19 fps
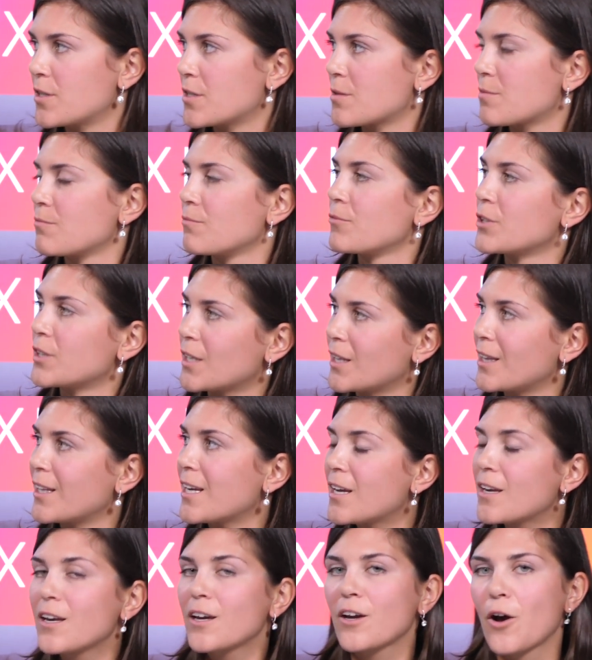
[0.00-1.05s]
is really
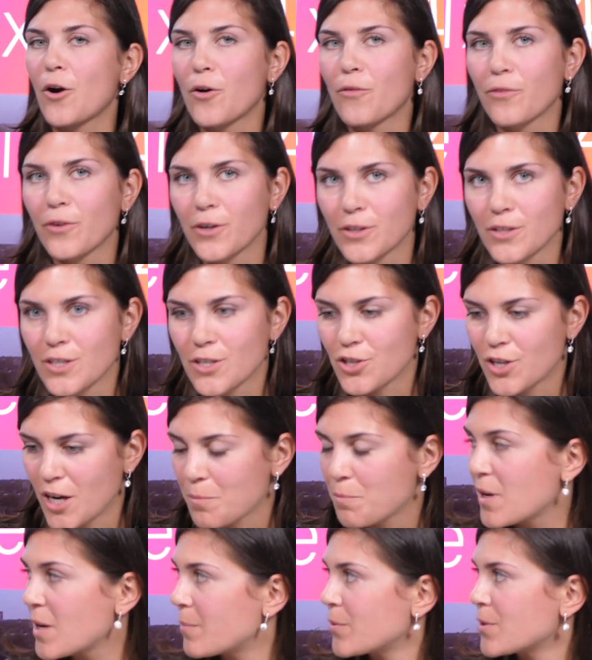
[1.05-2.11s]
leaning over to
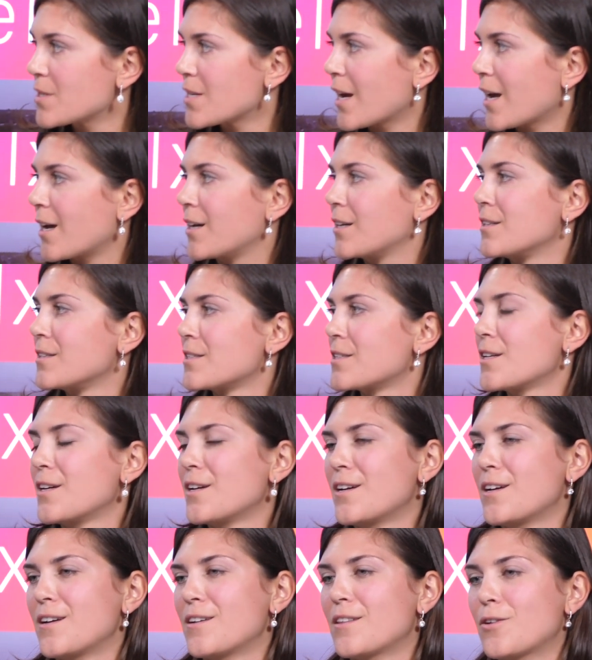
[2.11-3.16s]
shake people's hands. Mm
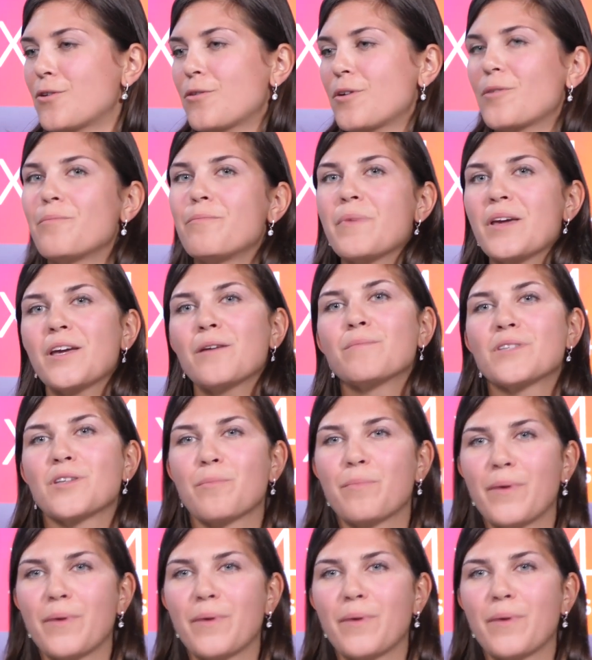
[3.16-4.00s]
-hmm. There are memes